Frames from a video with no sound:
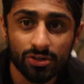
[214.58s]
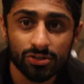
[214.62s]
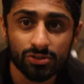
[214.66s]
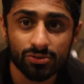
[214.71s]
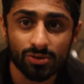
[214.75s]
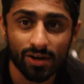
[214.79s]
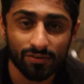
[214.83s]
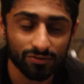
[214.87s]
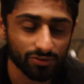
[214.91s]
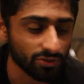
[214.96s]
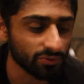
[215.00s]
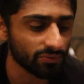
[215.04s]

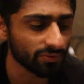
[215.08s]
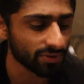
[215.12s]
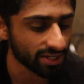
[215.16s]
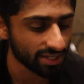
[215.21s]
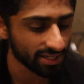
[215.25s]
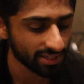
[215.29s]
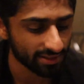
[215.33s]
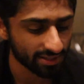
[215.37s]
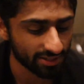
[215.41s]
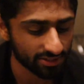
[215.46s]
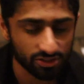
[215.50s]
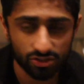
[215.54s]
So after
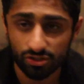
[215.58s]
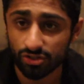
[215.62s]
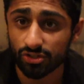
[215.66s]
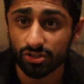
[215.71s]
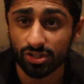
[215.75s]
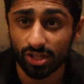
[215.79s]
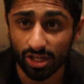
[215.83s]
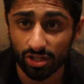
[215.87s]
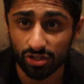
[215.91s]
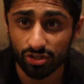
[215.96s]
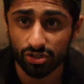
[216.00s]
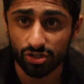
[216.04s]
reading this and
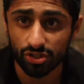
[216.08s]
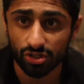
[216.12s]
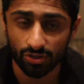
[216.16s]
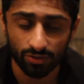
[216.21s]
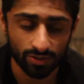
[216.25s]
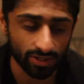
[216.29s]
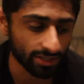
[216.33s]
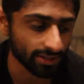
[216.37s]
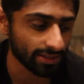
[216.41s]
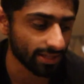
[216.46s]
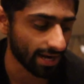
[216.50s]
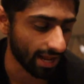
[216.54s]
just
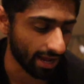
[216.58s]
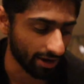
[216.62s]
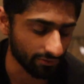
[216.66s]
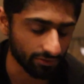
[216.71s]
ensuring that